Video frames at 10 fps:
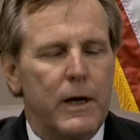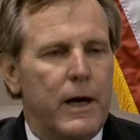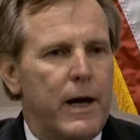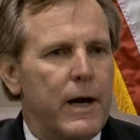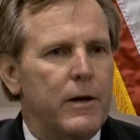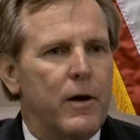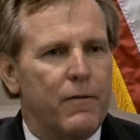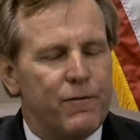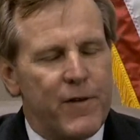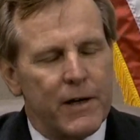and
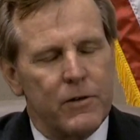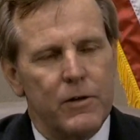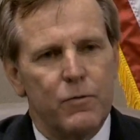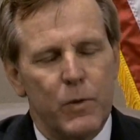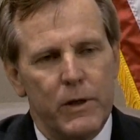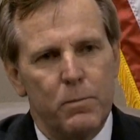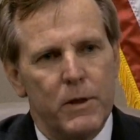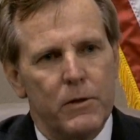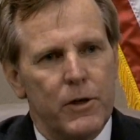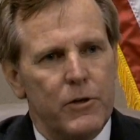effective
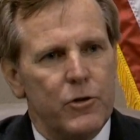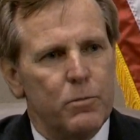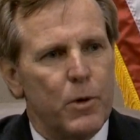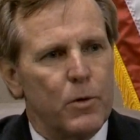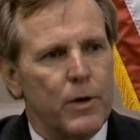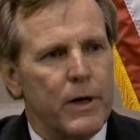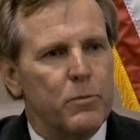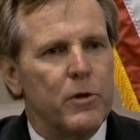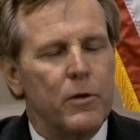rehabilitation programs